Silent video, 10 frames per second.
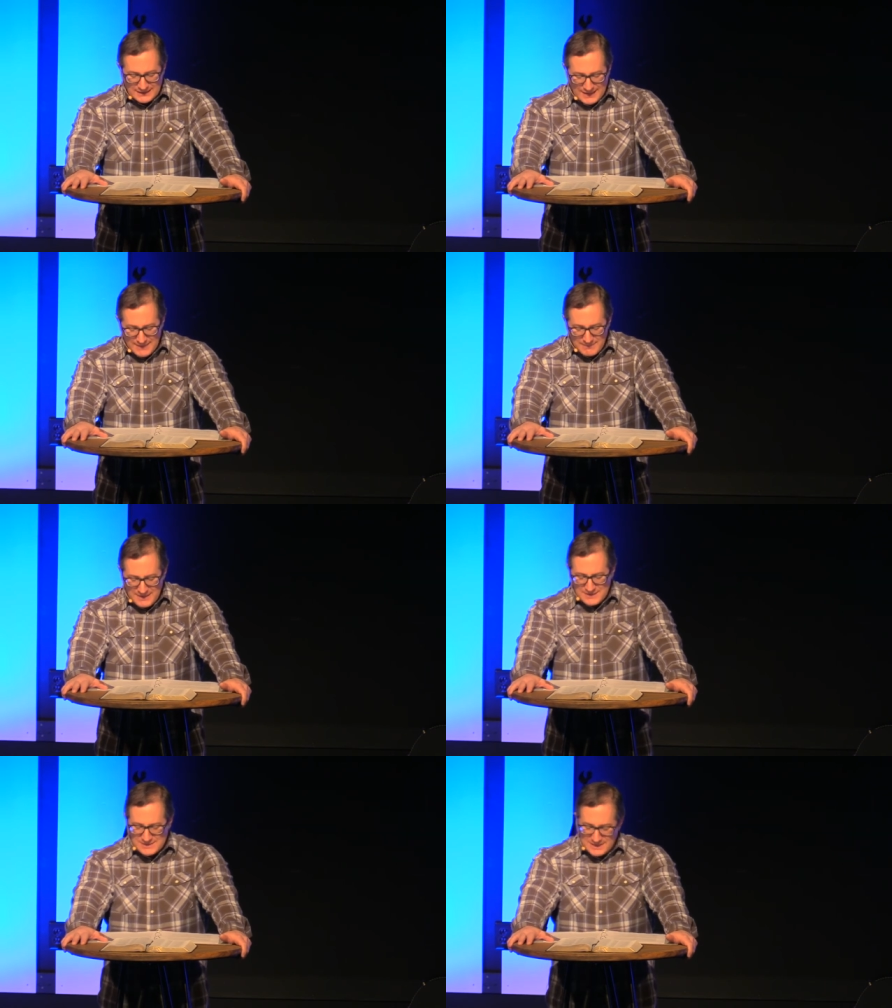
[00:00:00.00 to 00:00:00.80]
and let
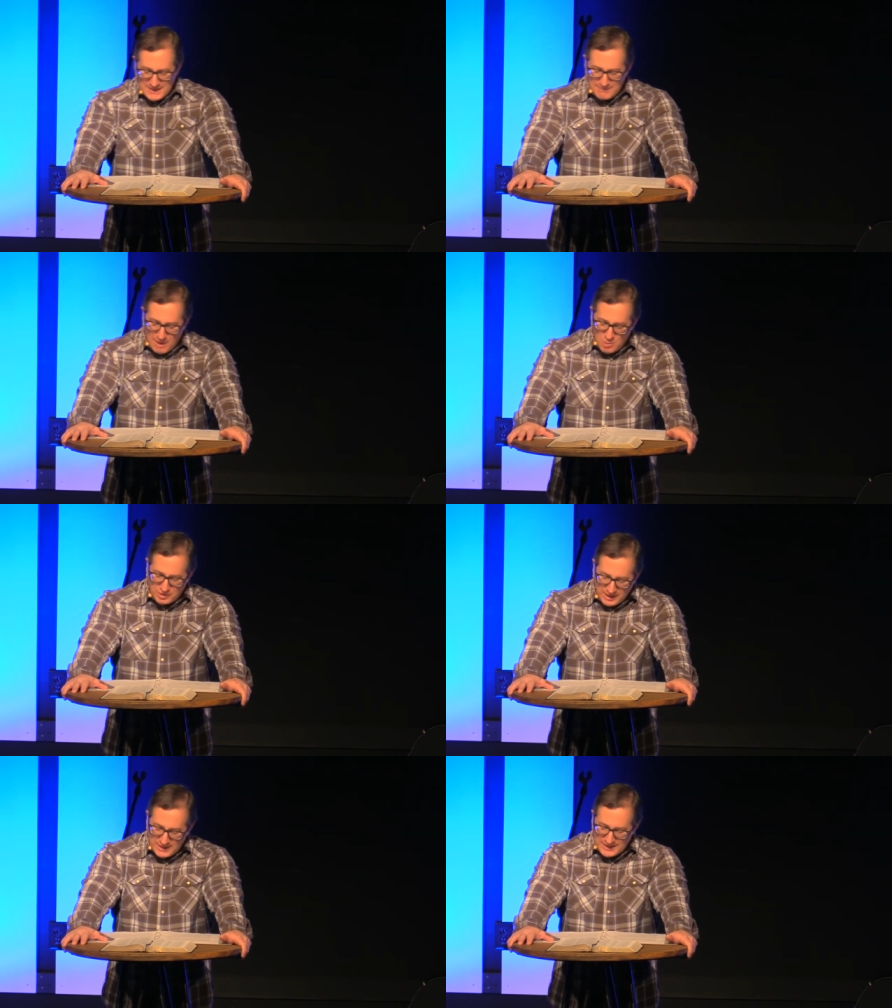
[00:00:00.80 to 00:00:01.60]
me see
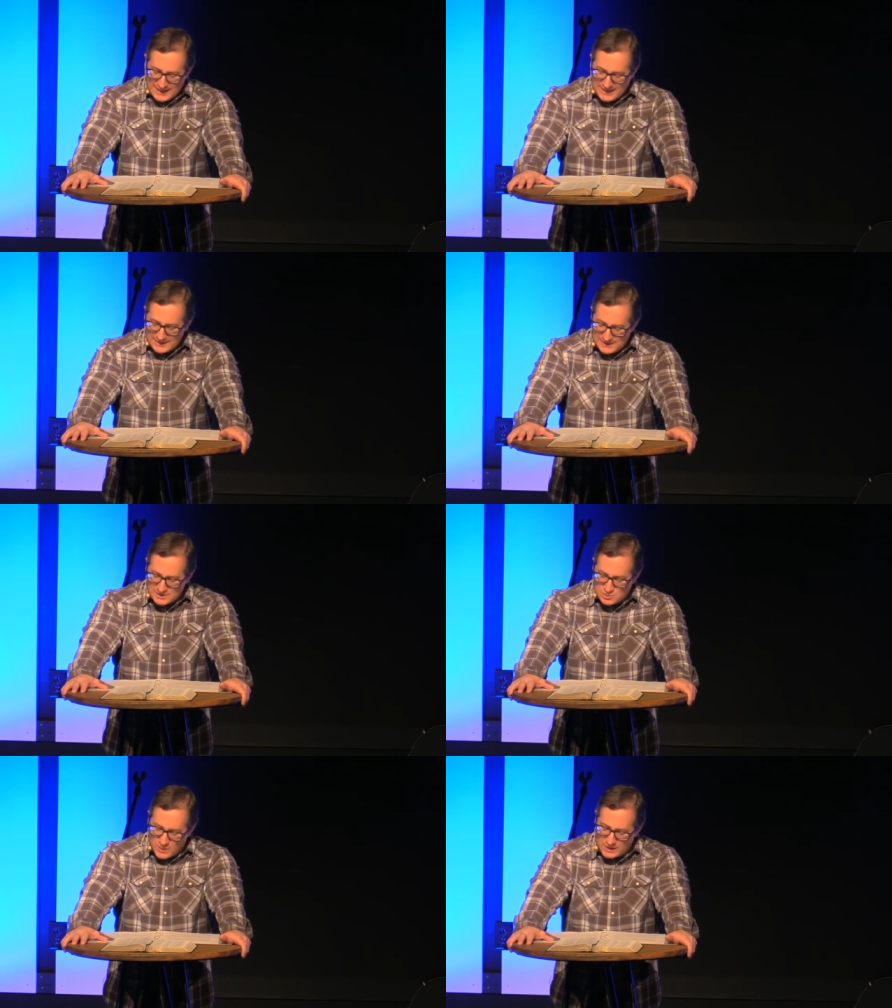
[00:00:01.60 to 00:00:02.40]
both it and
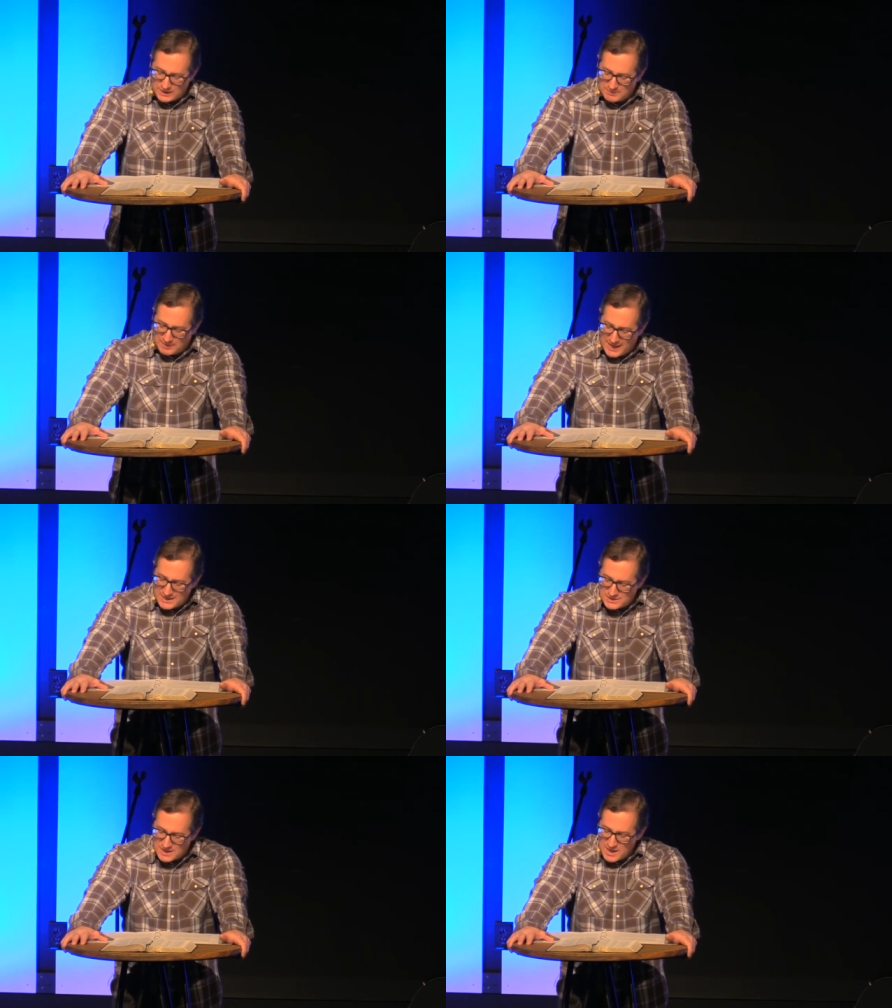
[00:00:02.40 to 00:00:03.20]
His dwelling
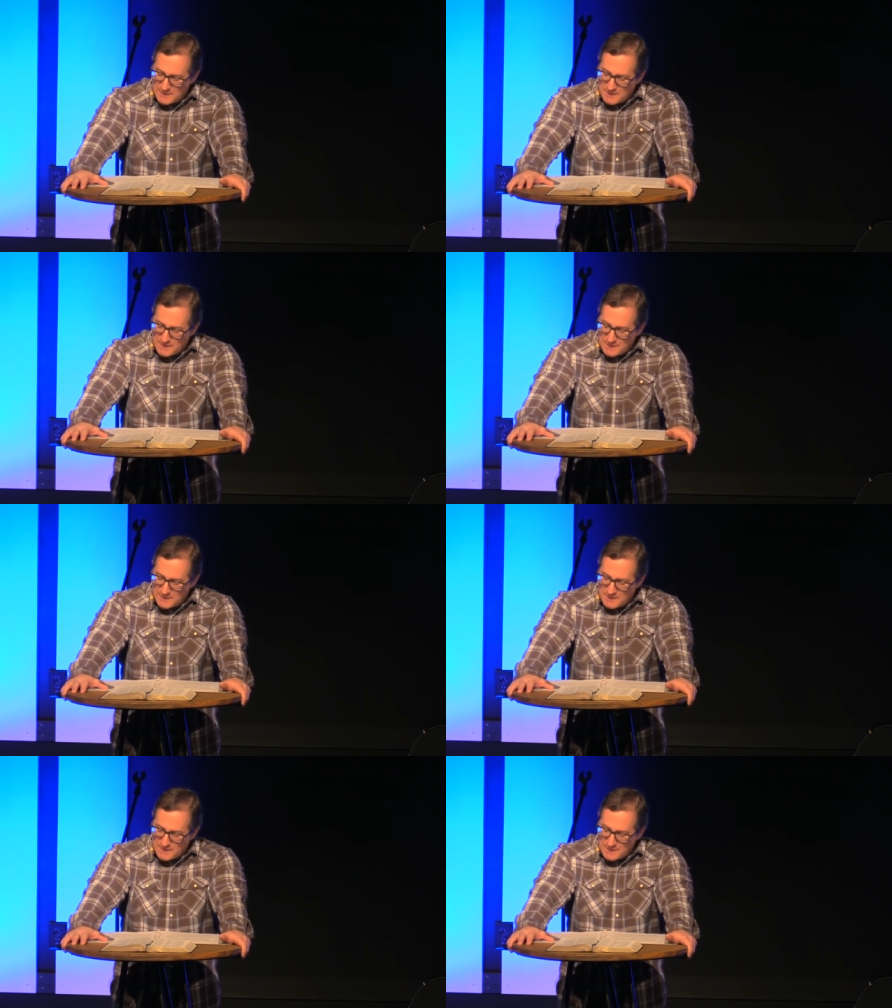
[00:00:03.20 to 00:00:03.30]
place.